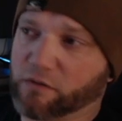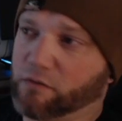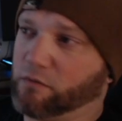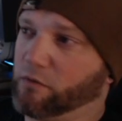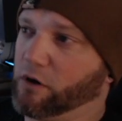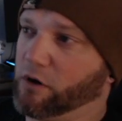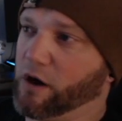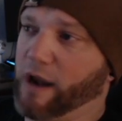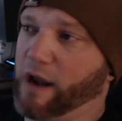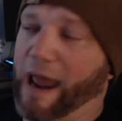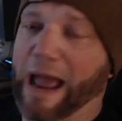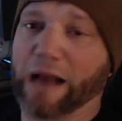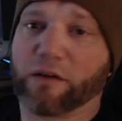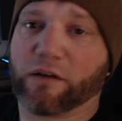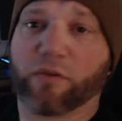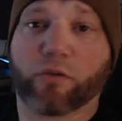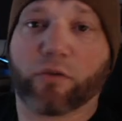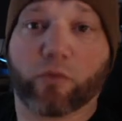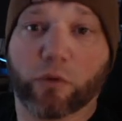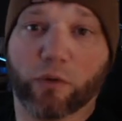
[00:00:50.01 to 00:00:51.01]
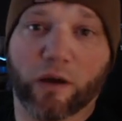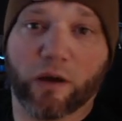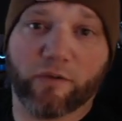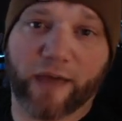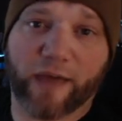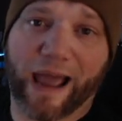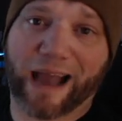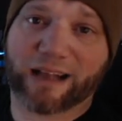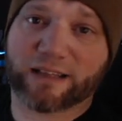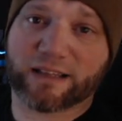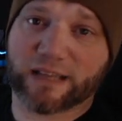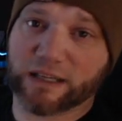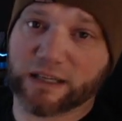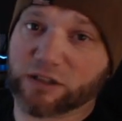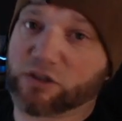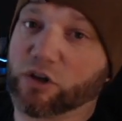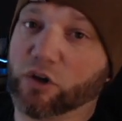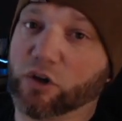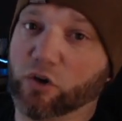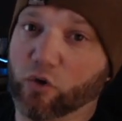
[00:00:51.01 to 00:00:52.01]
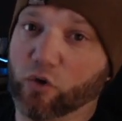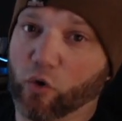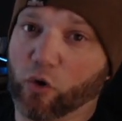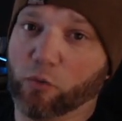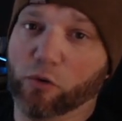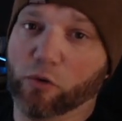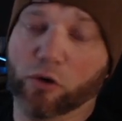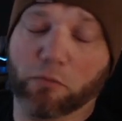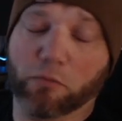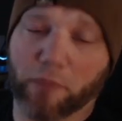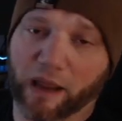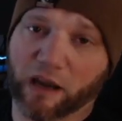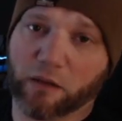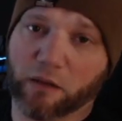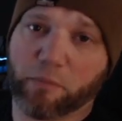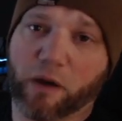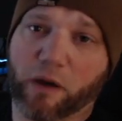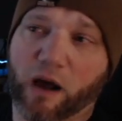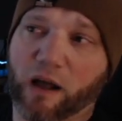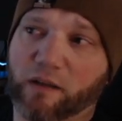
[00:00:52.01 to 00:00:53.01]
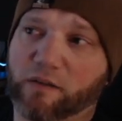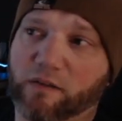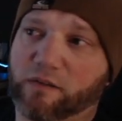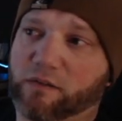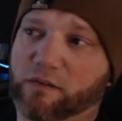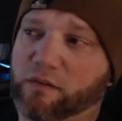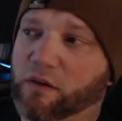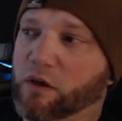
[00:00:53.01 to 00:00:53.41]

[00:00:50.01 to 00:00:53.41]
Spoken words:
We're in Act 3. We have access to normal mana pots.